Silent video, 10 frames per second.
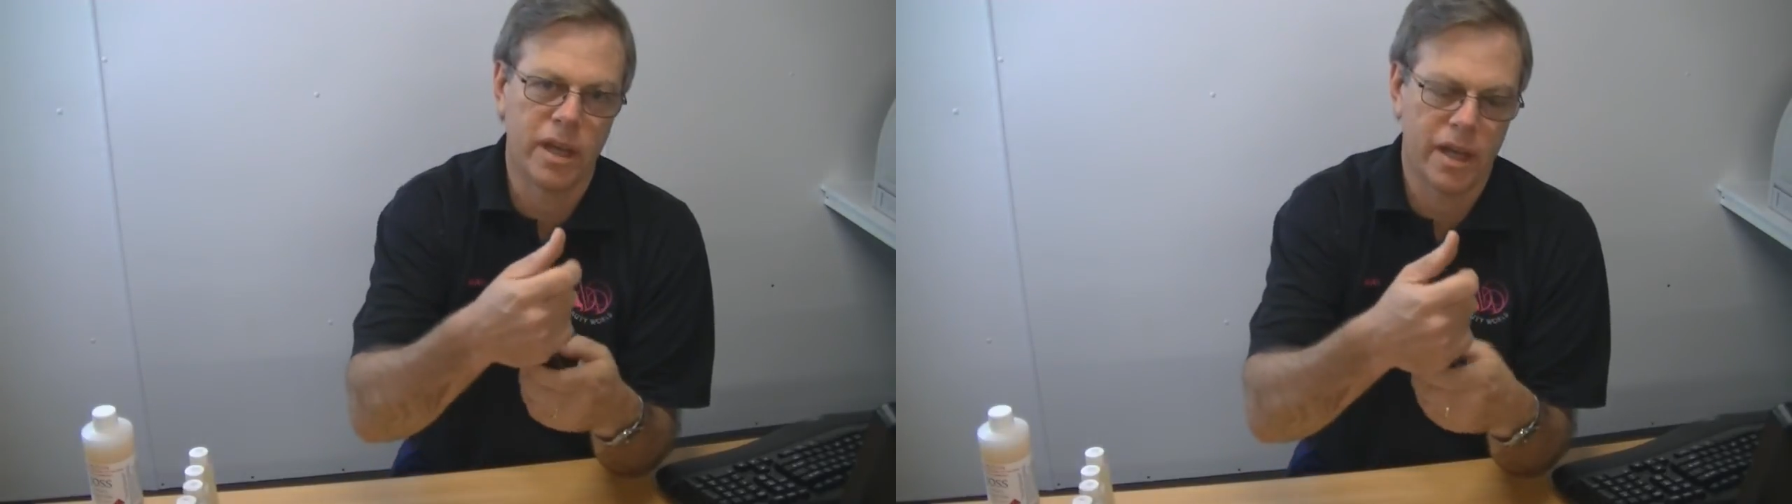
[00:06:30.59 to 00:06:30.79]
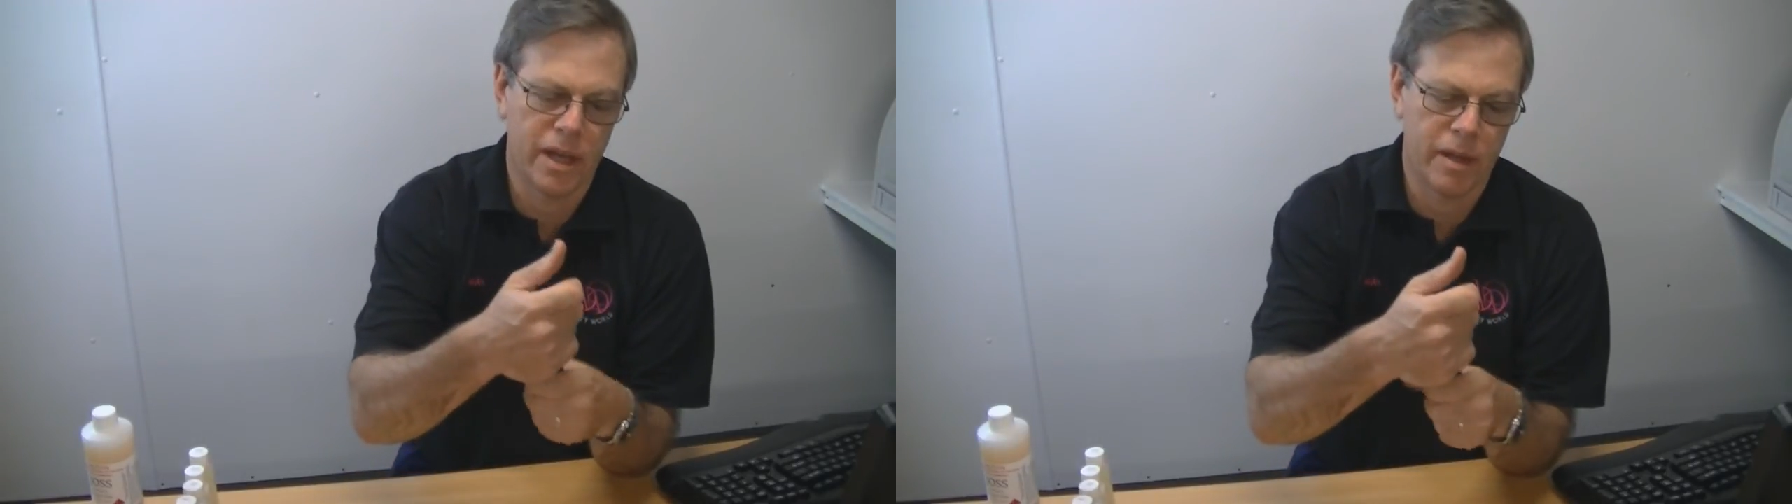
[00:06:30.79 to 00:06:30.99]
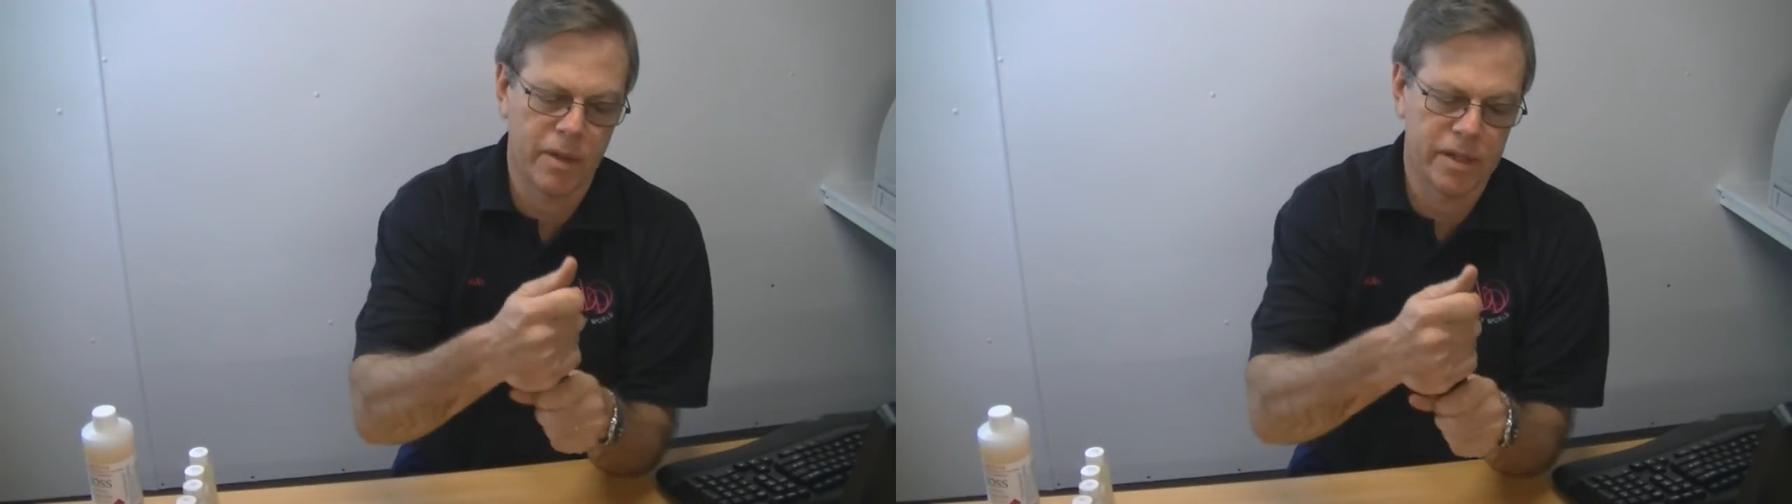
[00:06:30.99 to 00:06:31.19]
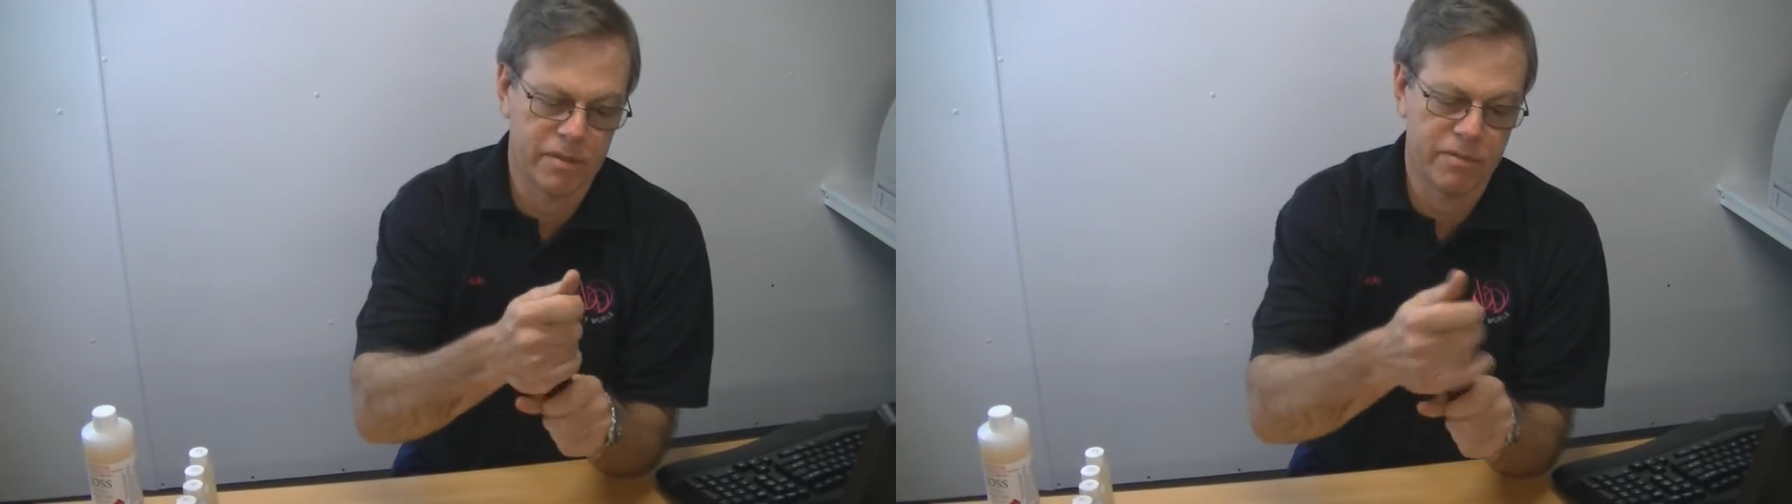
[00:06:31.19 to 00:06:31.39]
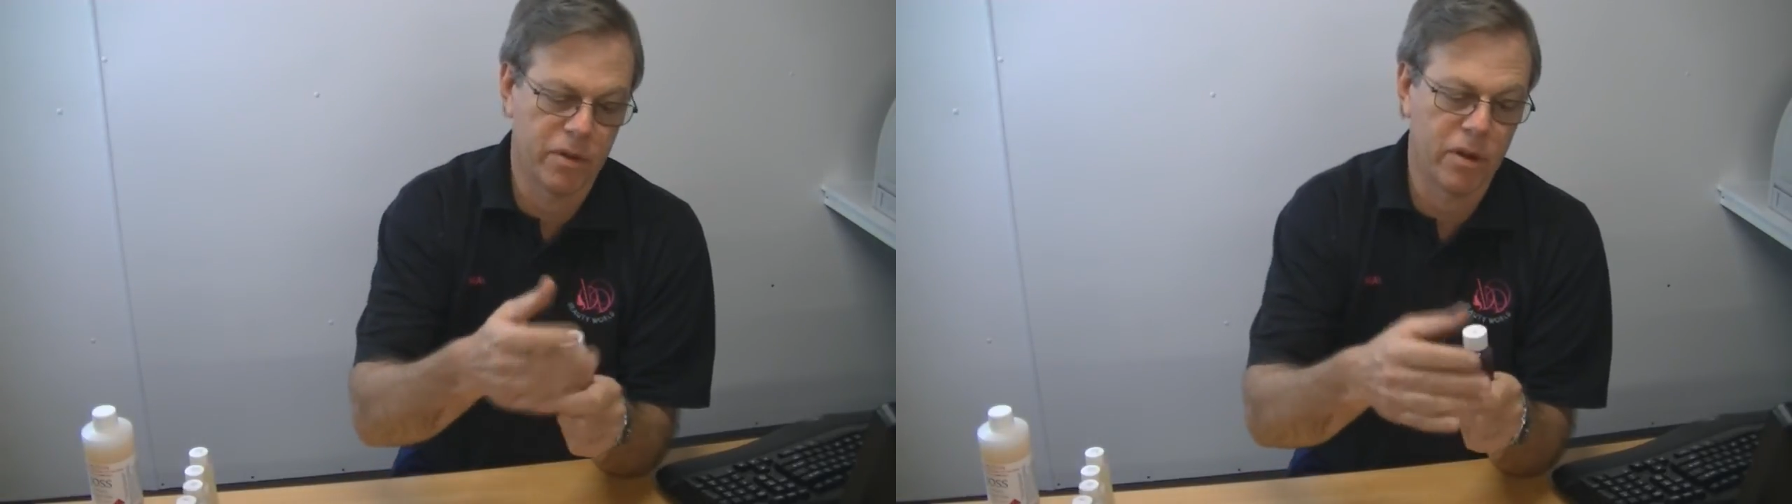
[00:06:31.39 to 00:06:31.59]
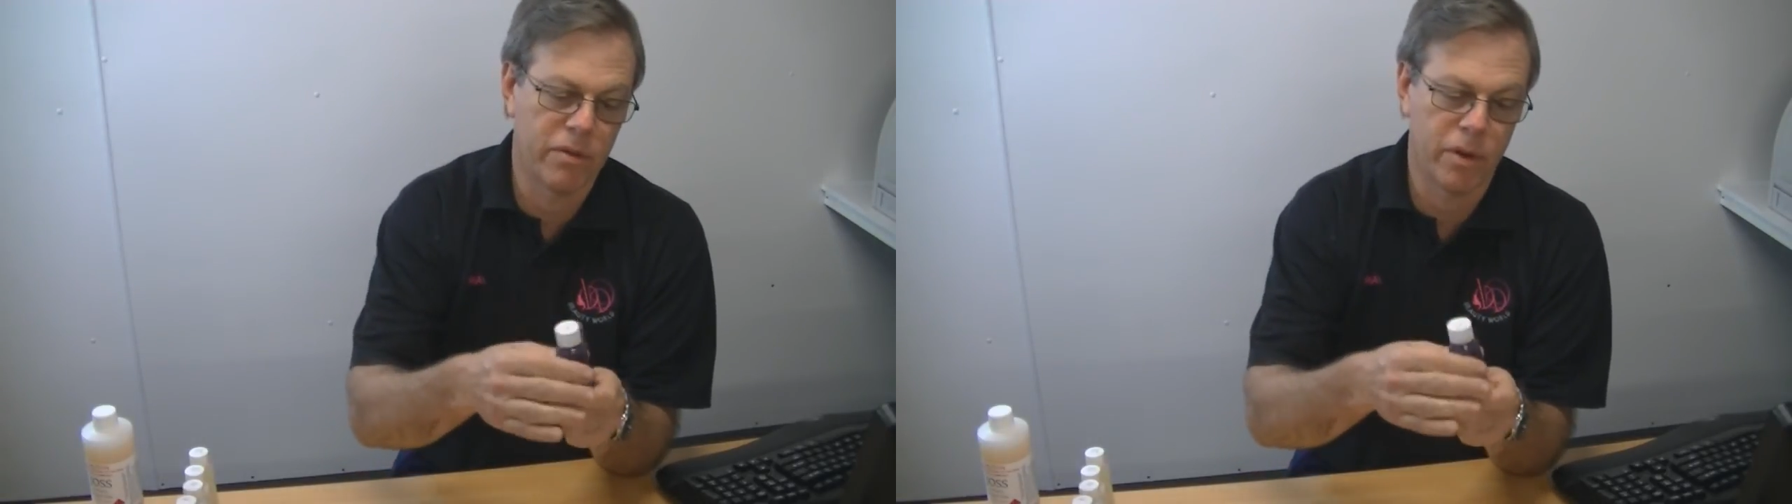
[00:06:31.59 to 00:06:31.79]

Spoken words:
as a very,